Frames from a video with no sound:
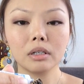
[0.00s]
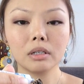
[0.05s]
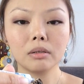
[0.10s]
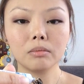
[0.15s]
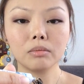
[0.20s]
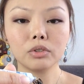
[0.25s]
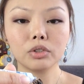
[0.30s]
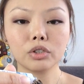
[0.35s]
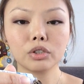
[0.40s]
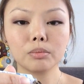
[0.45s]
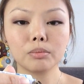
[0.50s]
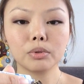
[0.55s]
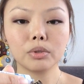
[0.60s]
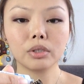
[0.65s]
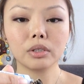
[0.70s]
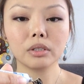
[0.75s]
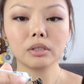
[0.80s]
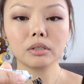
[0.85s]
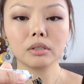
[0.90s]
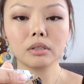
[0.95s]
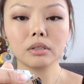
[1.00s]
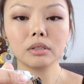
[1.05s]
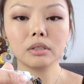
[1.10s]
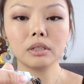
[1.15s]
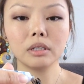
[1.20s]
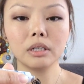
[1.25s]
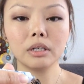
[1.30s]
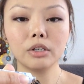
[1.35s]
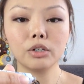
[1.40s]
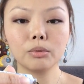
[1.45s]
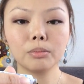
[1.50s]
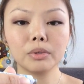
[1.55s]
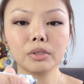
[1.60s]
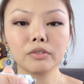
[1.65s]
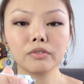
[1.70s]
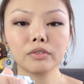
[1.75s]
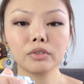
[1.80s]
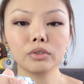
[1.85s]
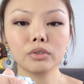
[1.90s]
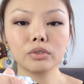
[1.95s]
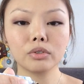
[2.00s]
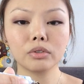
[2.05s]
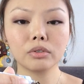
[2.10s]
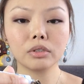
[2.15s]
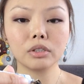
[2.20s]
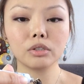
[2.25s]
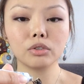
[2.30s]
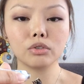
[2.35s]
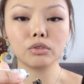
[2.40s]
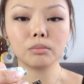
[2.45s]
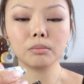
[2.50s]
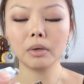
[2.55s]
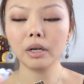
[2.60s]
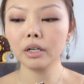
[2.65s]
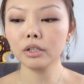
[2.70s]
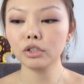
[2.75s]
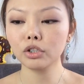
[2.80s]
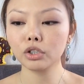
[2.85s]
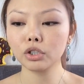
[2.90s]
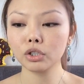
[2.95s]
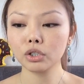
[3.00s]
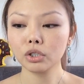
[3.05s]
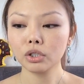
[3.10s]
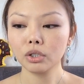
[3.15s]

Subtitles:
I'm just putting a little bit of glue, you don't need too much.